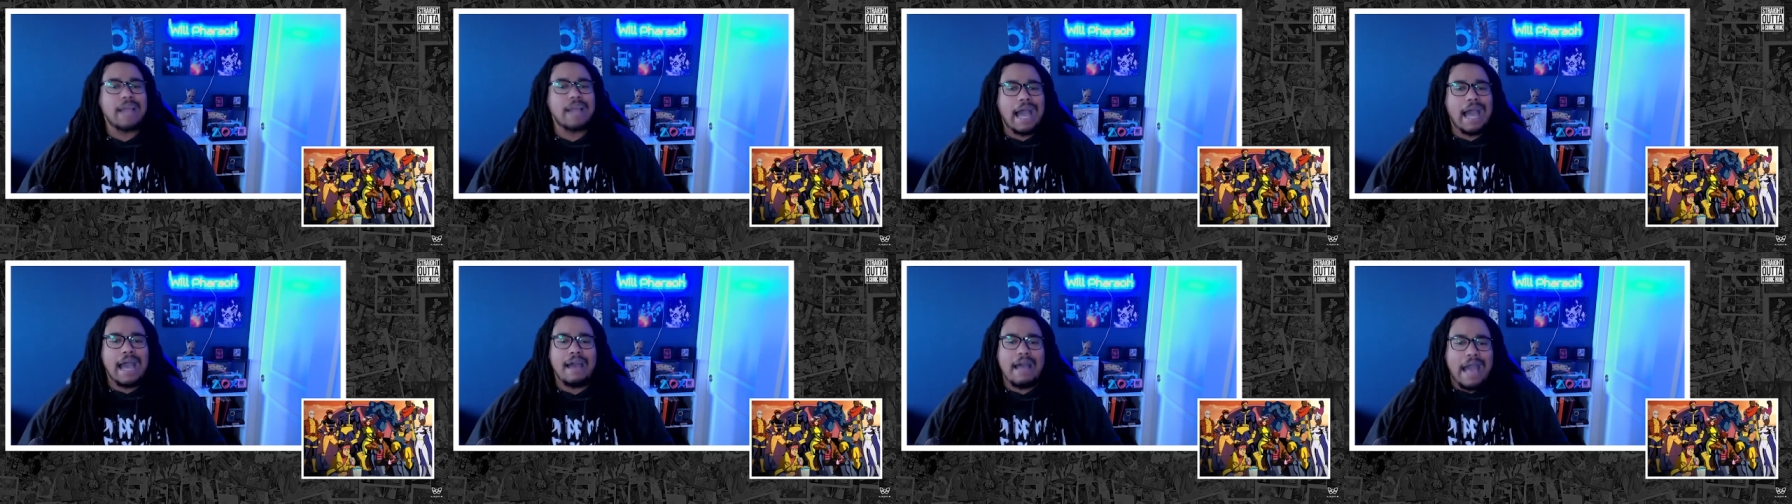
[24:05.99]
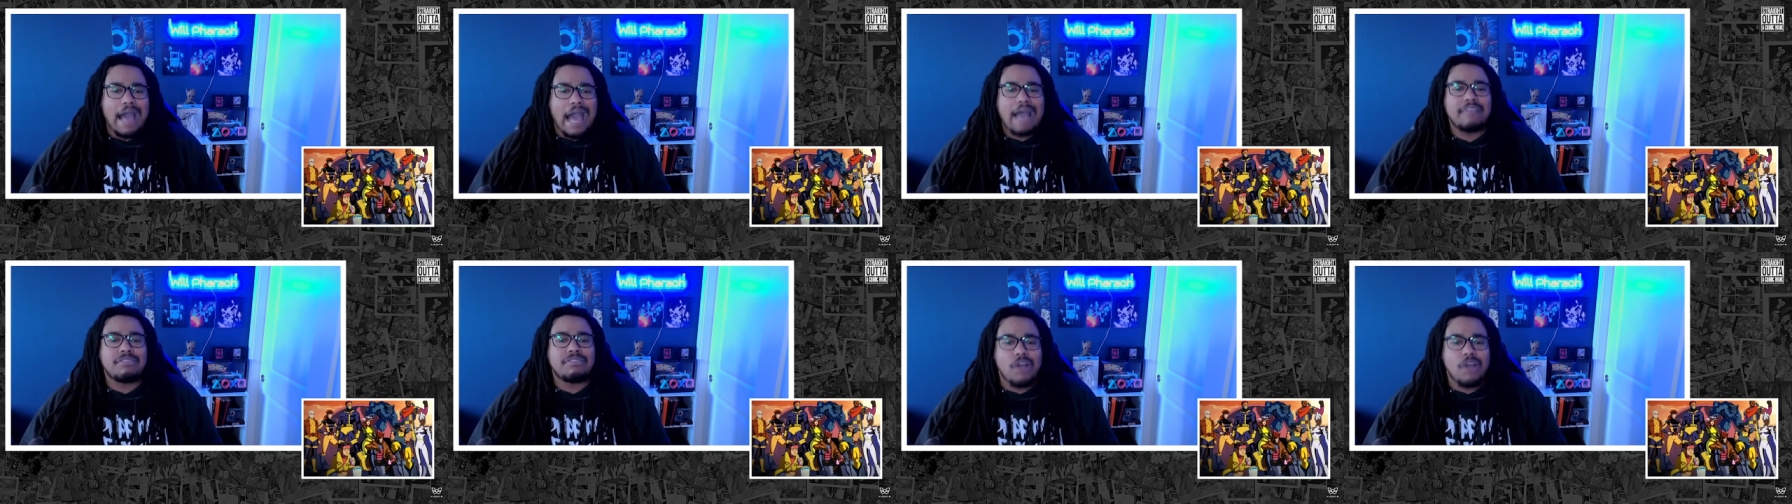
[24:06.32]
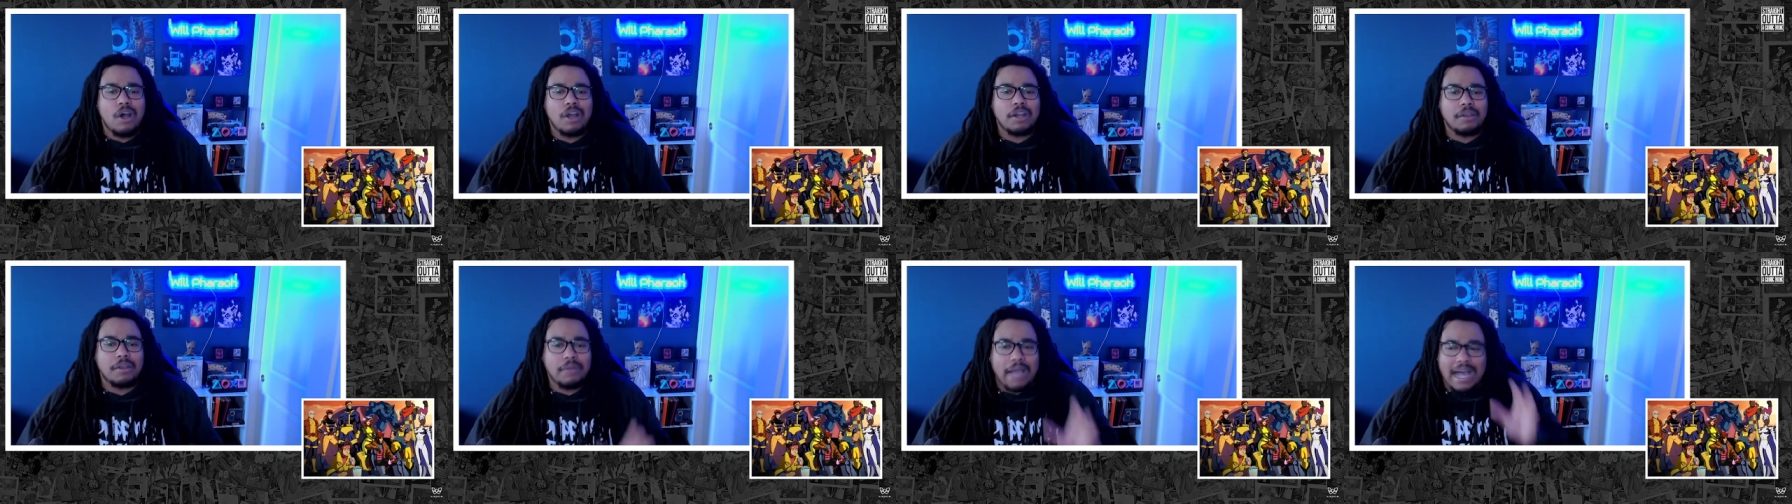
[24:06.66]

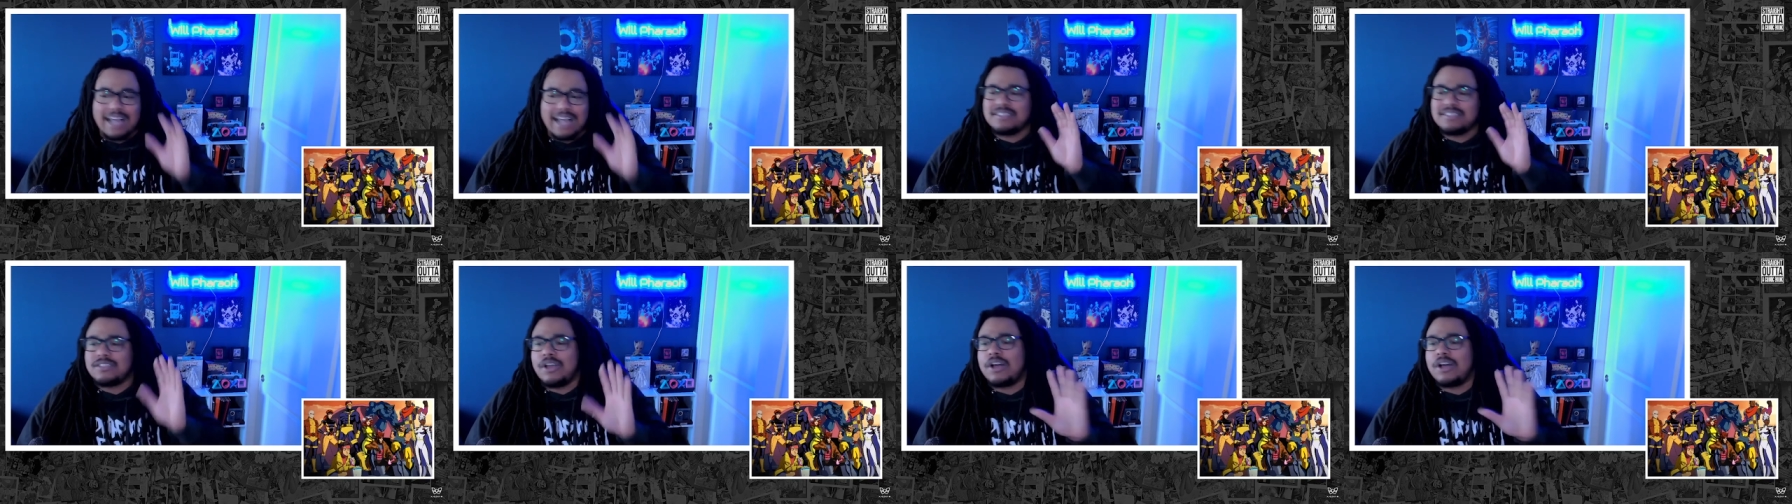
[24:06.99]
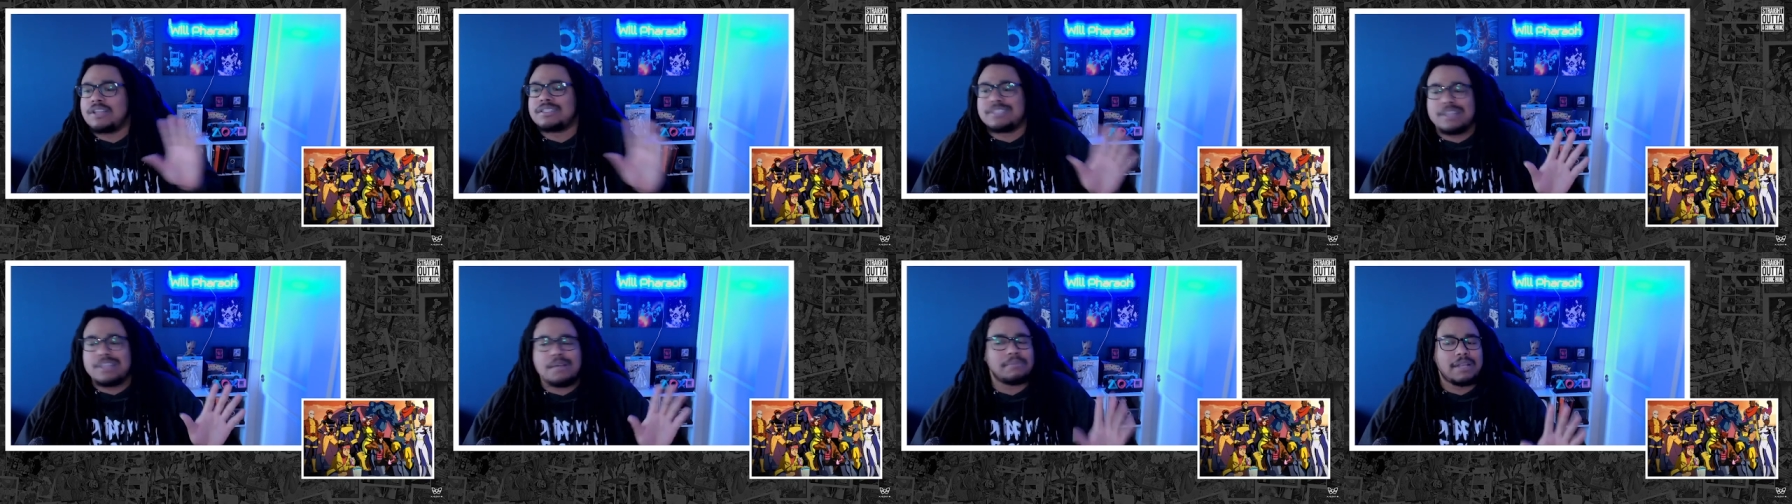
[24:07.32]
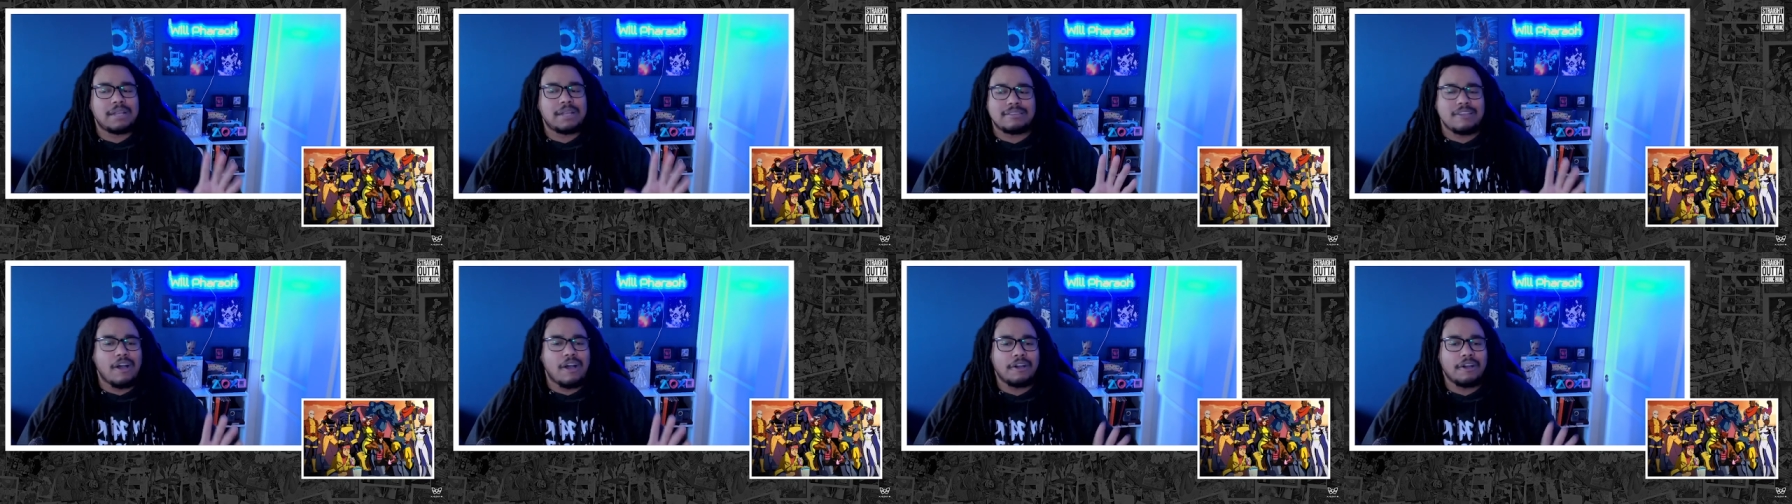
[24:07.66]
I saw something
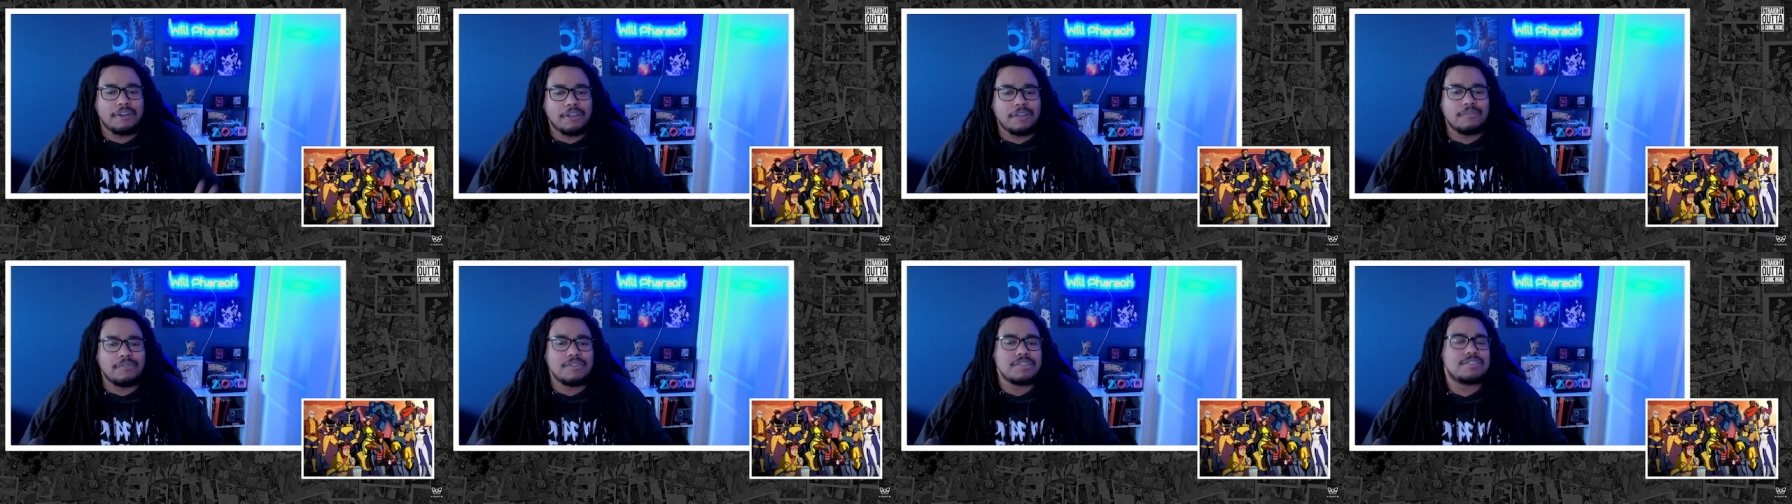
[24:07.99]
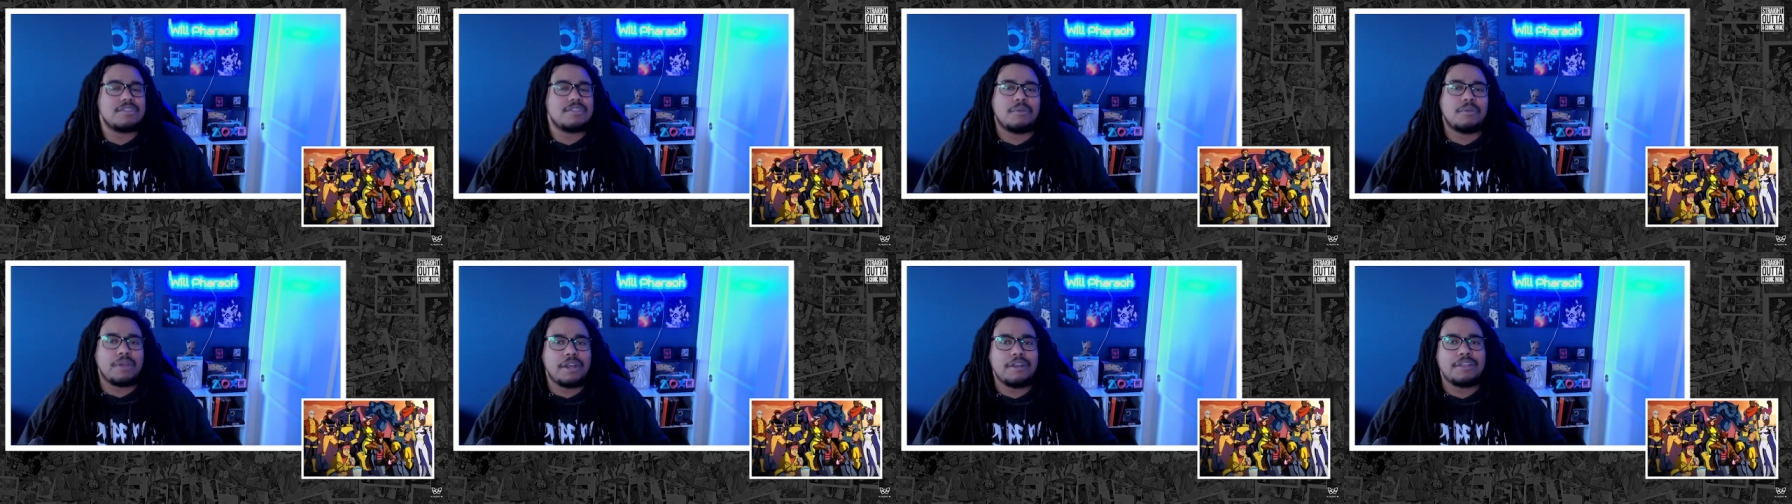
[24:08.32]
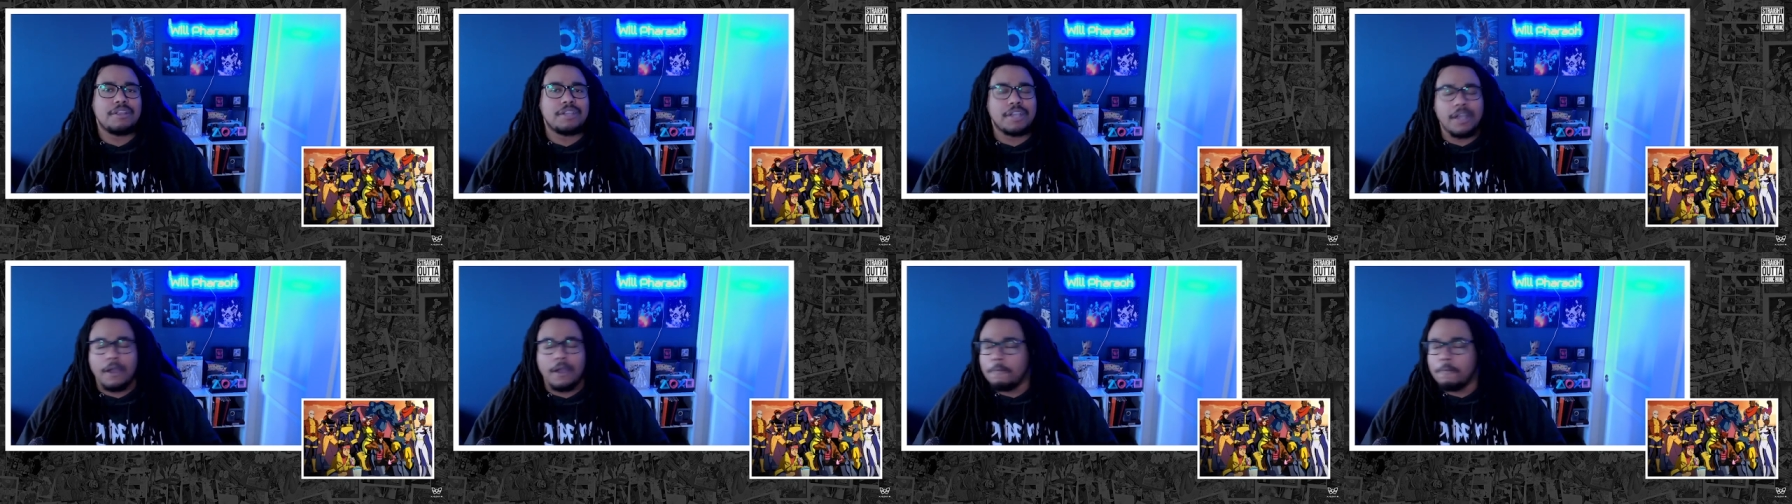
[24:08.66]
and thought of it. So there
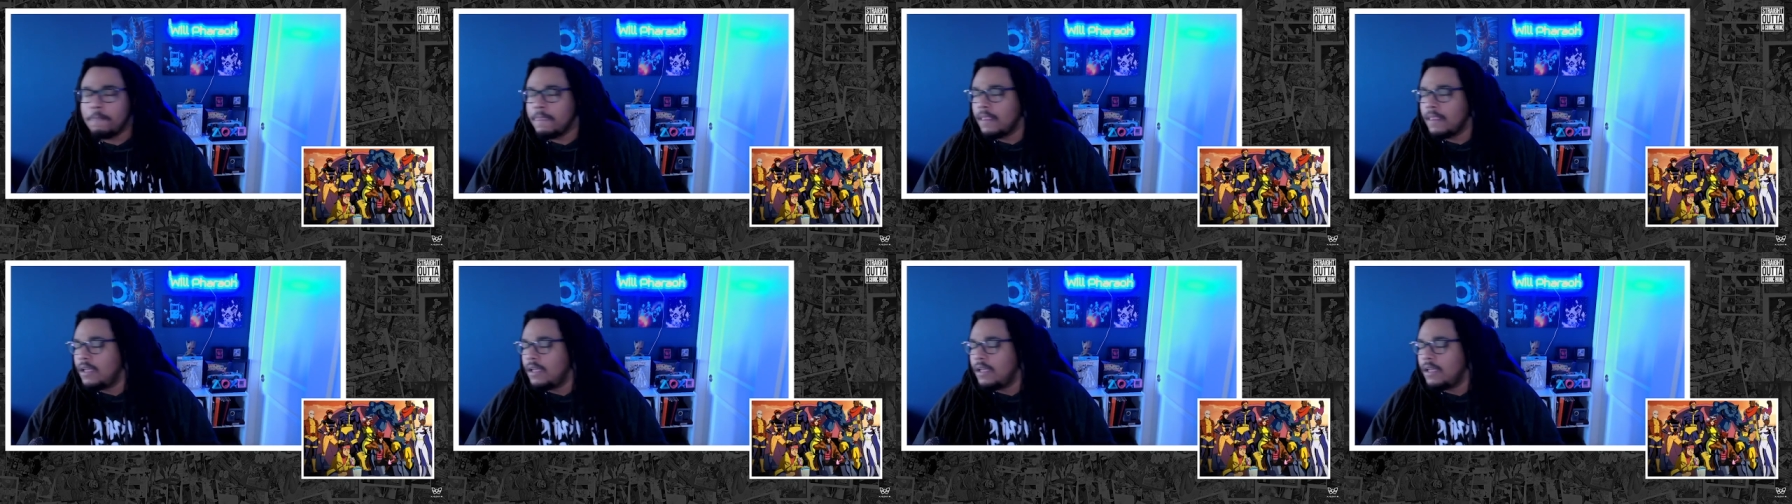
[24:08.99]
you go.